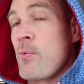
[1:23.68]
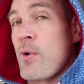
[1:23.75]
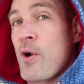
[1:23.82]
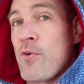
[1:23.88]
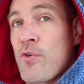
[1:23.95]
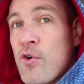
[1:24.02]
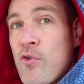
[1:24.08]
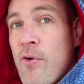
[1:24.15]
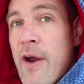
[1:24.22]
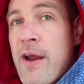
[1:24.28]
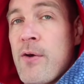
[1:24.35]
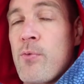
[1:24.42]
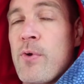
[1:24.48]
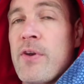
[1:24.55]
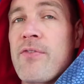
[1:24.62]
Went over
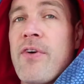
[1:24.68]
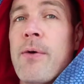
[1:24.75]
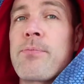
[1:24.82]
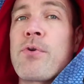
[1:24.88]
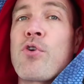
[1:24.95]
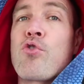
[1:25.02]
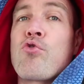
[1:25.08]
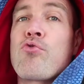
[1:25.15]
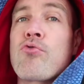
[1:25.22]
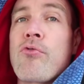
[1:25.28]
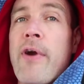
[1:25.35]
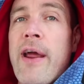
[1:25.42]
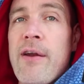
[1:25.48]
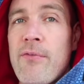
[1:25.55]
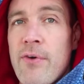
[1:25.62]
great. We developed a
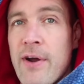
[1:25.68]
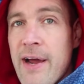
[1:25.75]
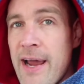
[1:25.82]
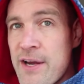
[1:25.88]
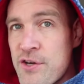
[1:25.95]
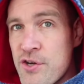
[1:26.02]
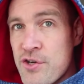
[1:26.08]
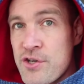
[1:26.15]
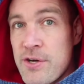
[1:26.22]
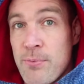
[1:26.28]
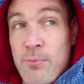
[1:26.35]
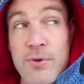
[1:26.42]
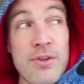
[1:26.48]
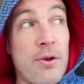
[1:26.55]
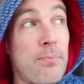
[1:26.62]
great
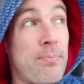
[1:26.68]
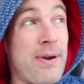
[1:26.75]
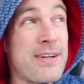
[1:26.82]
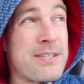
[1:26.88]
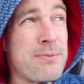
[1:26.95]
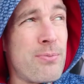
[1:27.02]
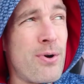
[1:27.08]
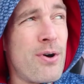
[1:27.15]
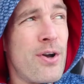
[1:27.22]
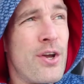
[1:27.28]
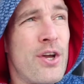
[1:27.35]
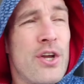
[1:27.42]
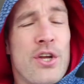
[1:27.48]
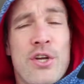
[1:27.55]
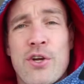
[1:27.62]
relationship with their principal.
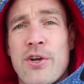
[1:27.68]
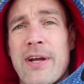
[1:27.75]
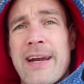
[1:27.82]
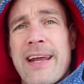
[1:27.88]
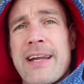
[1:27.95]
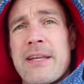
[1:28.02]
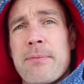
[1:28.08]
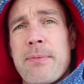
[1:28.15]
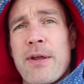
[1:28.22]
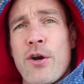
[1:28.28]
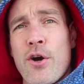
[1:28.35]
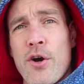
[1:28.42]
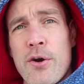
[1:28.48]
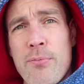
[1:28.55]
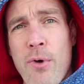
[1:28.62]
You're going to get to meet
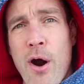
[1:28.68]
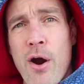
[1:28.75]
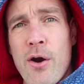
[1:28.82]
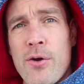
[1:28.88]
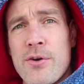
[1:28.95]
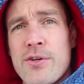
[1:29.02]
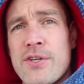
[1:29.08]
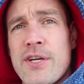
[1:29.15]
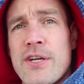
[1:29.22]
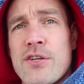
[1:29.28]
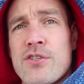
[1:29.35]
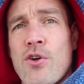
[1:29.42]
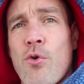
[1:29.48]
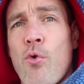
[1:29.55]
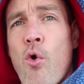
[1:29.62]
her tomorrow. She
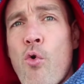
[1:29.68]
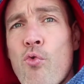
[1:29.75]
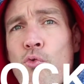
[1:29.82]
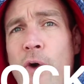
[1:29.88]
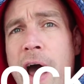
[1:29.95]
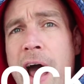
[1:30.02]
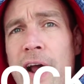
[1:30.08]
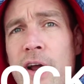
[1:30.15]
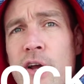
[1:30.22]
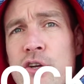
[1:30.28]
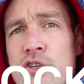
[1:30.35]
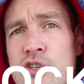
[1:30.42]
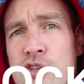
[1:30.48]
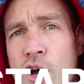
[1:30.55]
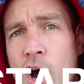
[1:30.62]
is a
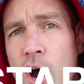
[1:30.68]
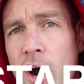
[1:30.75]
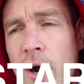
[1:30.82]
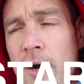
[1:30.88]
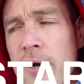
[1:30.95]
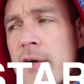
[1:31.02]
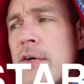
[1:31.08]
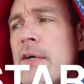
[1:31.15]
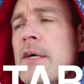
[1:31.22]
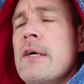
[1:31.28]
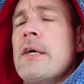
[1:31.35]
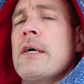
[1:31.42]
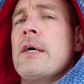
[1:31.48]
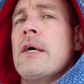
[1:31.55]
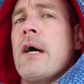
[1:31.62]
rock star.
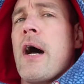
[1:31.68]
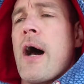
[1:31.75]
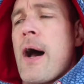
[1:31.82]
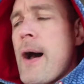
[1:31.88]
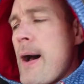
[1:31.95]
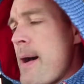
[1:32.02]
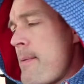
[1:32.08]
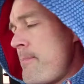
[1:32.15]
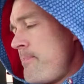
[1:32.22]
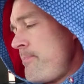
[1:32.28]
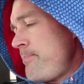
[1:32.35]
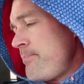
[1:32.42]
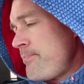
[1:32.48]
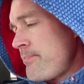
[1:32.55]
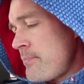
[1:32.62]

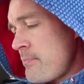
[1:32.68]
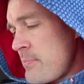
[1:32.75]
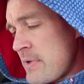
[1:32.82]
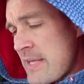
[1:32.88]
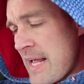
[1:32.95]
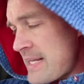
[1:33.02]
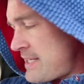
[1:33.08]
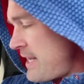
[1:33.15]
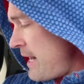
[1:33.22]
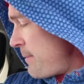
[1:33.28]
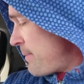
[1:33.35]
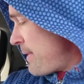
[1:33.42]
Um, but that's it.